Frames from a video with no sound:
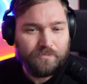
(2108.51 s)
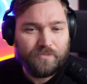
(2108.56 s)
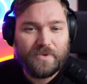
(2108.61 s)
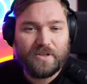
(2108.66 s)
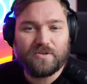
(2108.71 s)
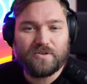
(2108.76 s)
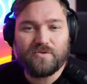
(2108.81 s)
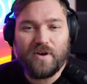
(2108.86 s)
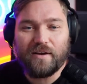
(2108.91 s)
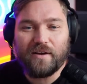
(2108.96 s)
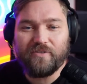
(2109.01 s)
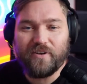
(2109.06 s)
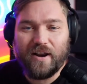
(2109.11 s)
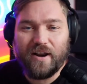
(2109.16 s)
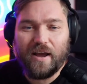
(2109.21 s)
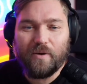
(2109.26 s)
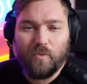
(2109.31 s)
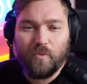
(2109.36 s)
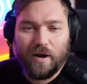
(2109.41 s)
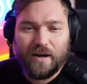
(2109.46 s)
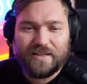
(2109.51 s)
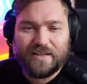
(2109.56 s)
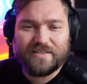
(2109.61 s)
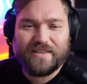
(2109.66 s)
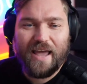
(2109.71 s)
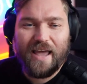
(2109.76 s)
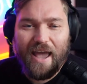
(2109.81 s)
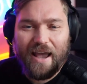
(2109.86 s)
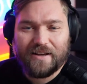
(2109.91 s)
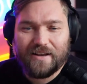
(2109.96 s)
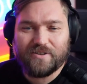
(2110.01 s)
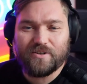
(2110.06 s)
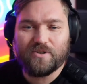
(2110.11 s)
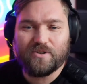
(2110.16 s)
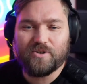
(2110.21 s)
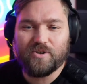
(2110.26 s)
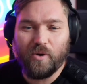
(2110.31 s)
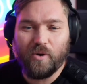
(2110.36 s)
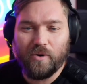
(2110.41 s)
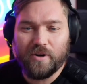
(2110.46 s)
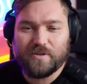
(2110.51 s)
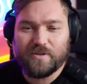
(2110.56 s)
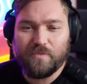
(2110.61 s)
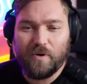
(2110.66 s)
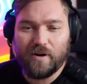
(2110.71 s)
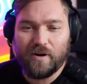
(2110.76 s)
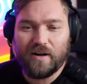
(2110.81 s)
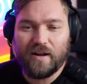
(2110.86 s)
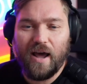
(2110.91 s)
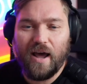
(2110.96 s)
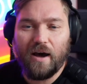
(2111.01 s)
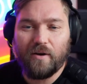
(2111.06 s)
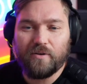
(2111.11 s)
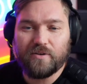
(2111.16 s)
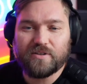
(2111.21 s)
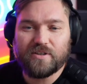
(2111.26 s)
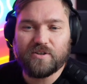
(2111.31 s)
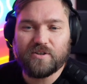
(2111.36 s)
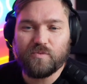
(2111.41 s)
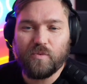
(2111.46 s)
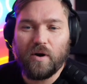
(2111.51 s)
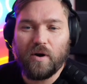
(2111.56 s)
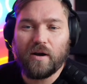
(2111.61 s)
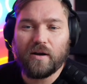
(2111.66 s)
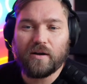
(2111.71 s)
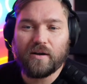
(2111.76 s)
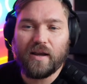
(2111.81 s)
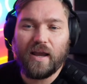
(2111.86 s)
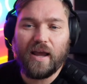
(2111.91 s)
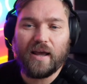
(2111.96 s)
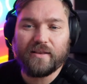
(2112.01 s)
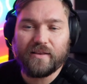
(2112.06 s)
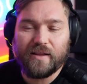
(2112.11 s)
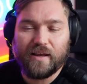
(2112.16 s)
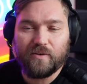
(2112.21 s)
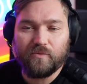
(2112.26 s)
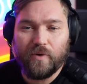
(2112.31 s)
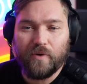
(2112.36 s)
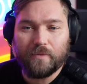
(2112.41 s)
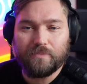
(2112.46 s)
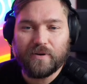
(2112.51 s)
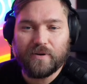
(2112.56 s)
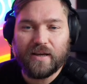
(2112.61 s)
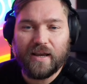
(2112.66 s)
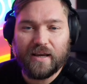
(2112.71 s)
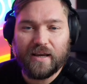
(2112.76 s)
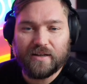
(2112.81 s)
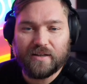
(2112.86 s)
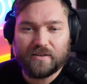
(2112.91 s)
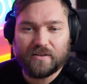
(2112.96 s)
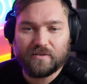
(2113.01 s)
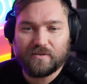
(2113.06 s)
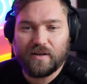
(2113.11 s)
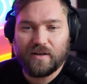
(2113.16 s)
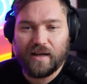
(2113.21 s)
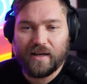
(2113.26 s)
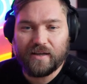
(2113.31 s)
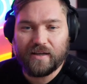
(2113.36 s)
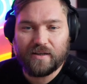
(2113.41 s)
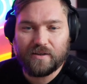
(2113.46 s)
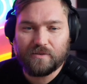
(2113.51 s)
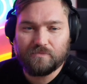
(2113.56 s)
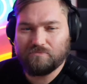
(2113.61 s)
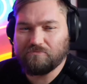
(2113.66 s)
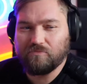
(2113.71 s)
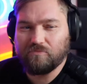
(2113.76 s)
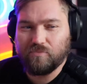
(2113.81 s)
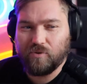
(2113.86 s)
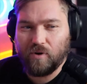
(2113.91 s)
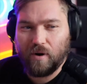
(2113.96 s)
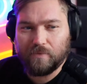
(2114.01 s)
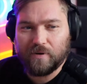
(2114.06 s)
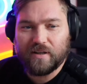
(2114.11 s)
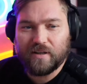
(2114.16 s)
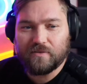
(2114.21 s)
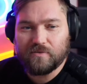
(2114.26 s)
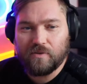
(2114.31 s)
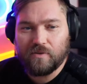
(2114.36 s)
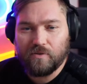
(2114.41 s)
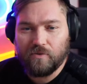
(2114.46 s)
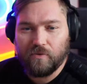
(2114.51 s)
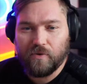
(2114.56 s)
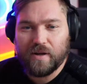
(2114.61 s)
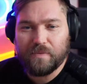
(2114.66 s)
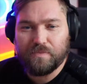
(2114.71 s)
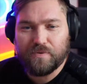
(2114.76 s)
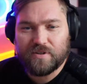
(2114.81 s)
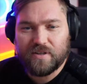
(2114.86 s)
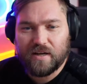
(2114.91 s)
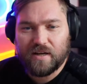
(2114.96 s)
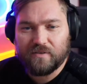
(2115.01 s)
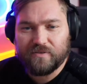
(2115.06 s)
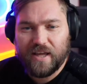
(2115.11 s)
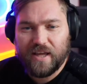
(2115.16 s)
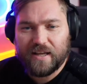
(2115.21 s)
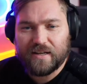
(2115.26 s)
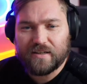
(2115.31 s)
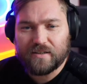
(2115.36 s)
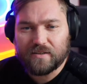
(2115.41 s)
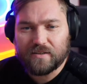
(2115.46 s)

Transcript: To try and figure out what is the actual storage model and how does this work, and then replicate it like probably 3% of that,